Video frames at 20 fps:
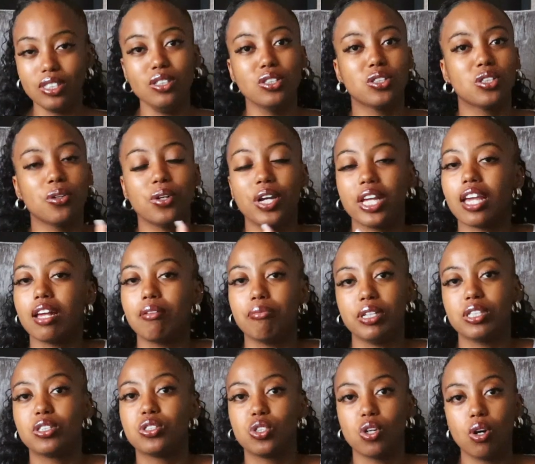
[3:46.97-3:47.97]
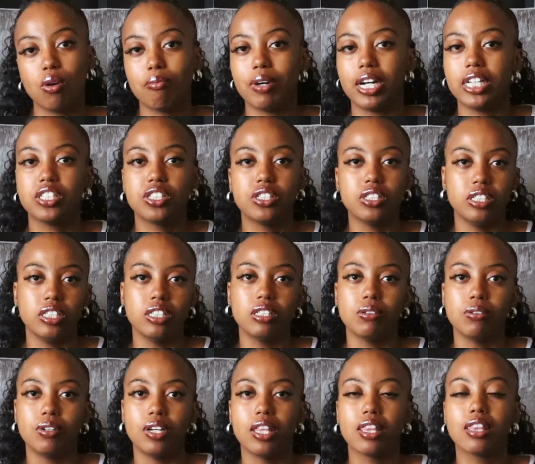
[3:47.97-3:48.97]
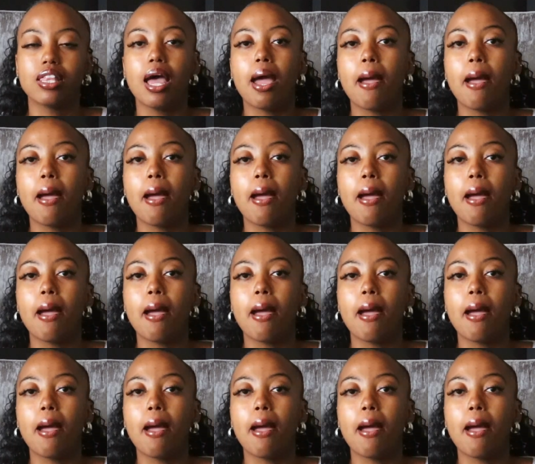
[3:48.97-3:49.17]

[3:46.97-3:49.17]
so it can be so much to deal with